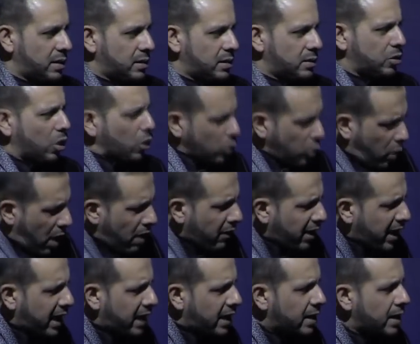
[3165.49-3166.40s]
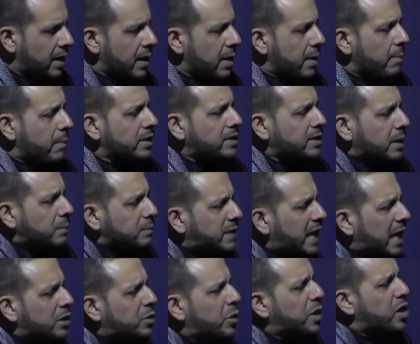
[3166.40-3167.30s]
Don't worry. But
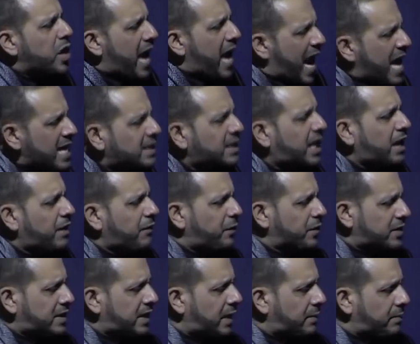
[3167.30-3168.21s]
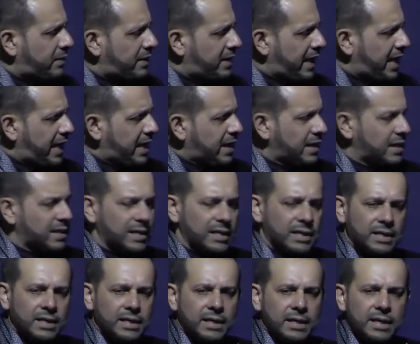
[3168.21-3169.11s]
sometimes when you're asking for something,
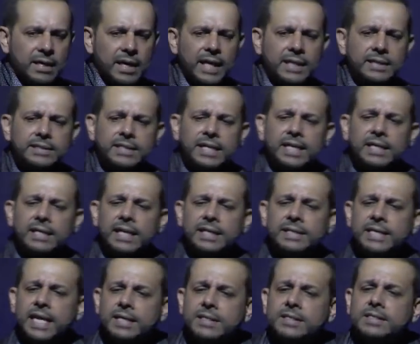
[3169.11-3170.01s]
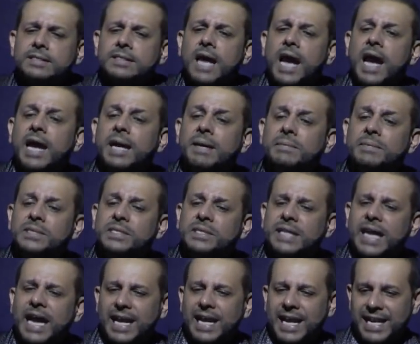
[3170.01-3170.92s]
it, it takes time to
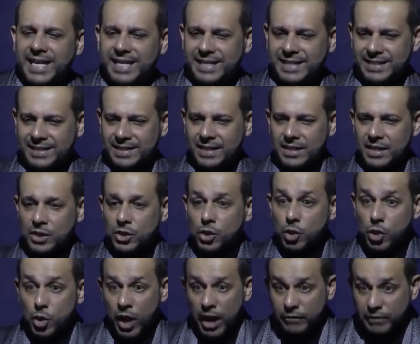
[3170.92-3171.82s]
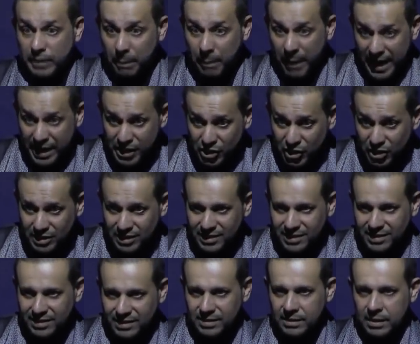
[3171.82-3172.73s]
get it. Do you have the
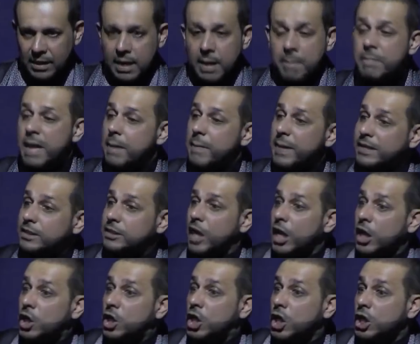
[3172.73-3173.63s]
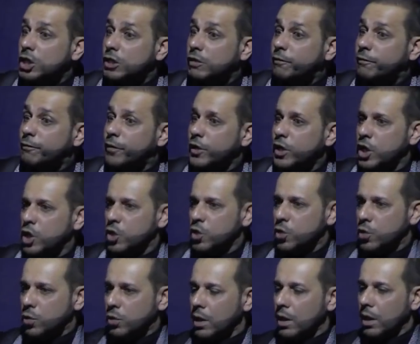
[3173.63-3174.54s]
patience? Maybe it's not good for
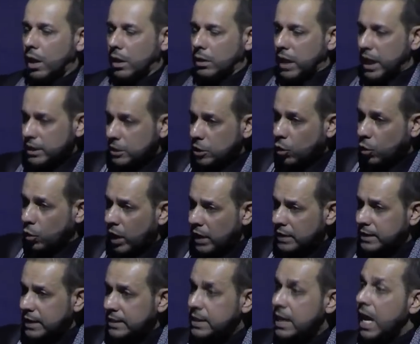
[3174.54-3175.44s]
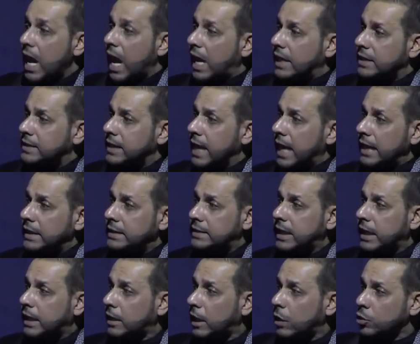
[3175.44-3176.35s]
you. Allah in the Quran says, "Asa an
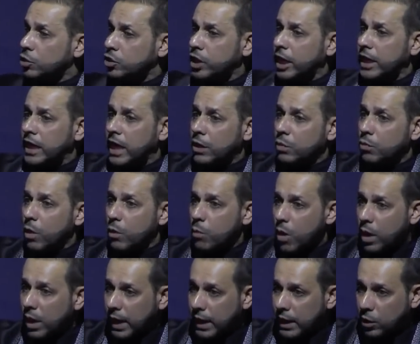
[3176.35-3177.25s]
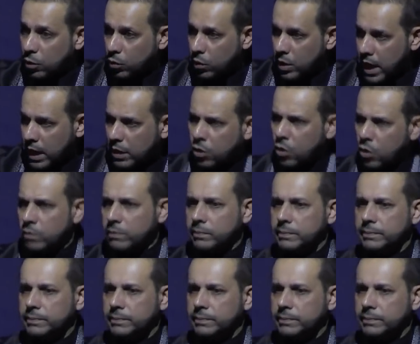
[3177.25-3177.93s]
takrahu shay'an wa huwa khayrun lakum,